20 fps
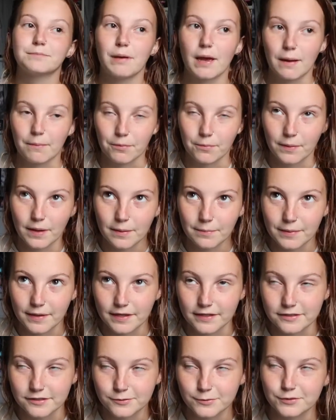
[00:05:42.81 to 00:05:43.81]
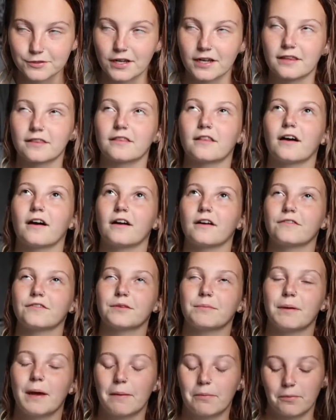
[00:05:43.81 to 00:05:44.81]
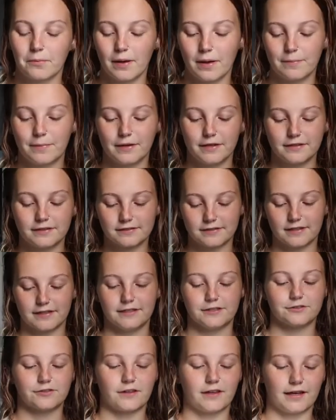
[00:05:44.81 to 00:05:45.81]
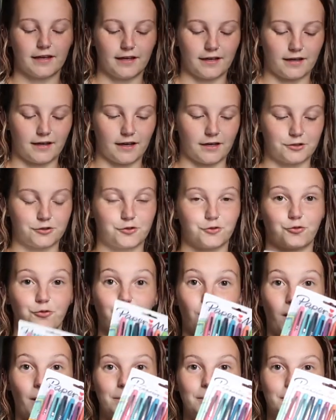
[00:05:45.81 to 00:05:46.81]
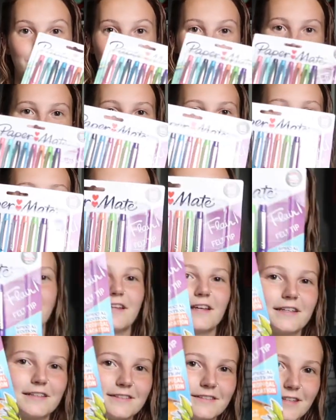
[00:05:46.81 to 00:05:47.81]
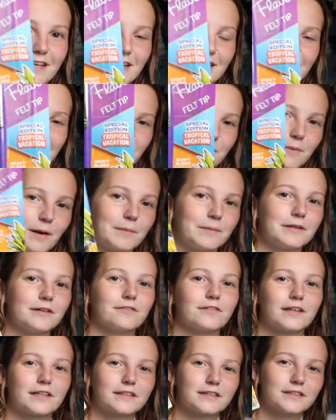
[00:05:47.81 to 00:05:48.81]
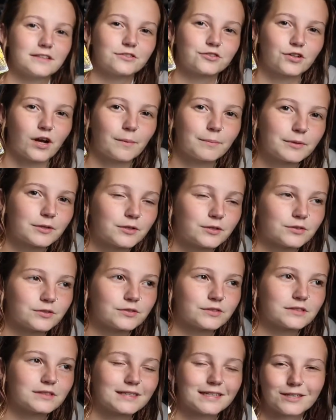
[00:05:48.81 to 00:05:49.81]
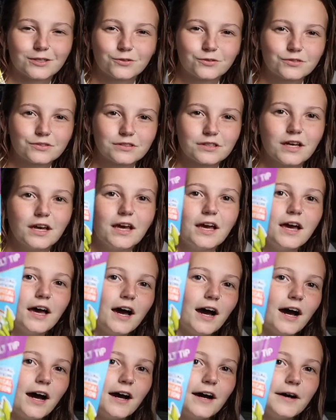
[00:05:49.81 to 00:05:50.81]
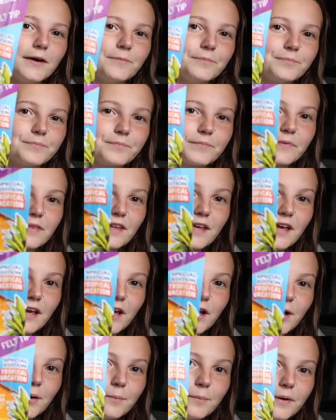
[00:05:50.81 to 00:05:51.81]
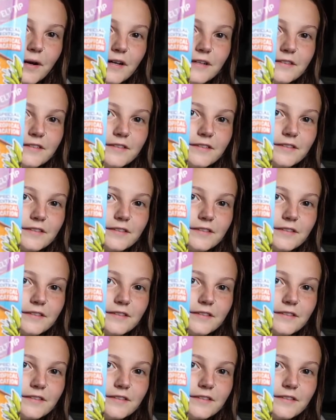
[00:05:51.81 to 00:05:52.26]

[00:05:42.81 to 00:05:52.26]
Paper Mate pens, which I love the Paper Mate pens, and these are like a tropical kind of like set. They remind me of like the tropical Skittles, but